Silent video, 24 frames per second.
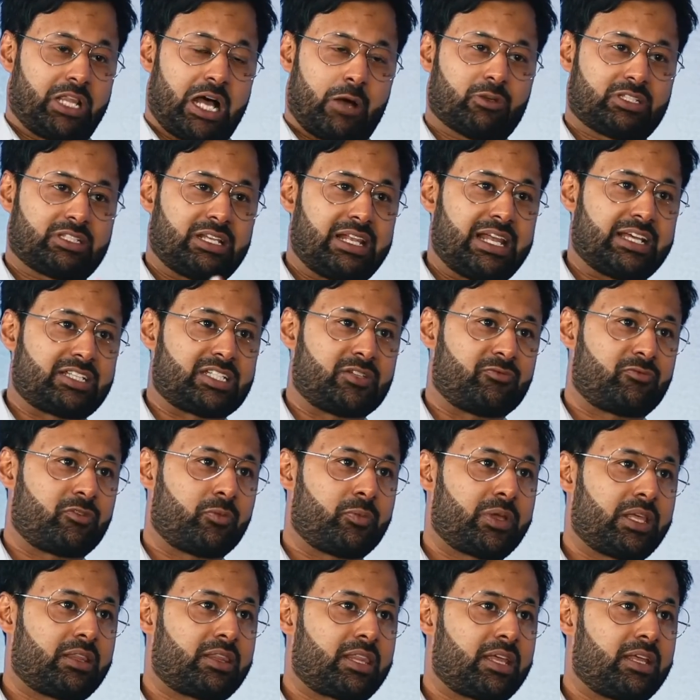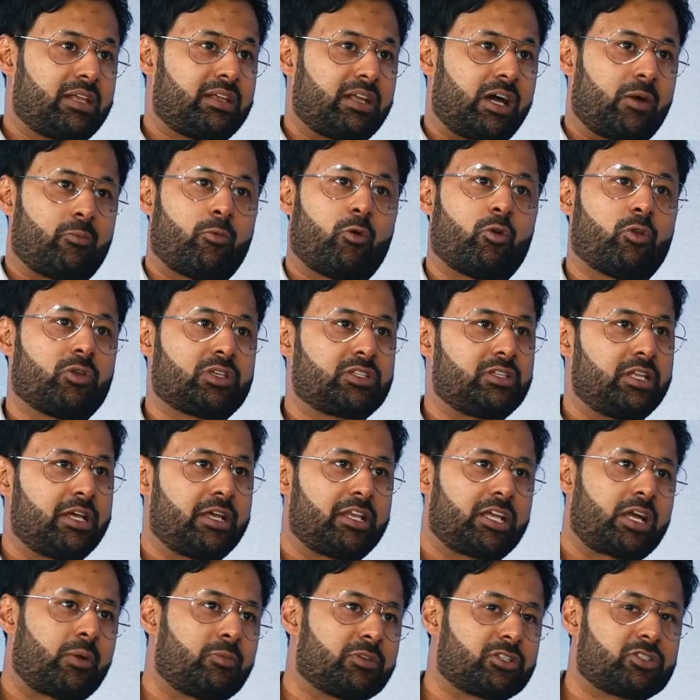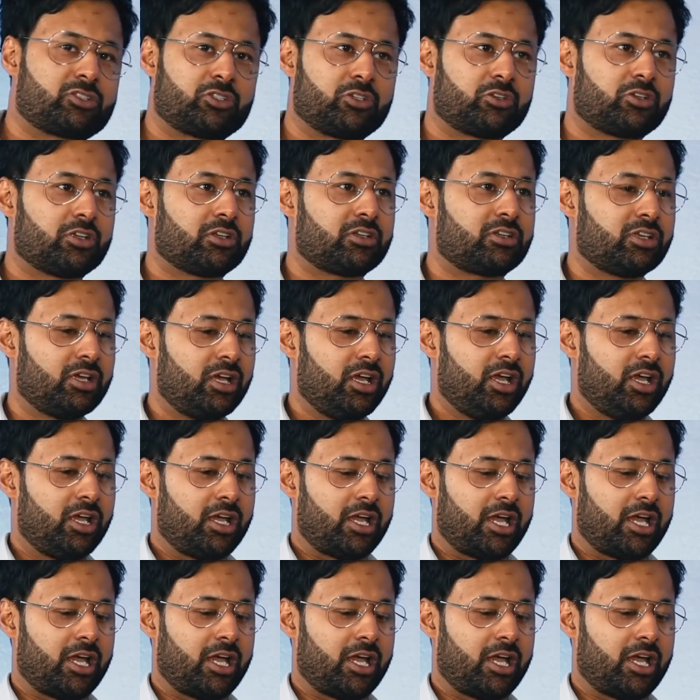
That was a lesson for me then. I'm always learning. I'm a student.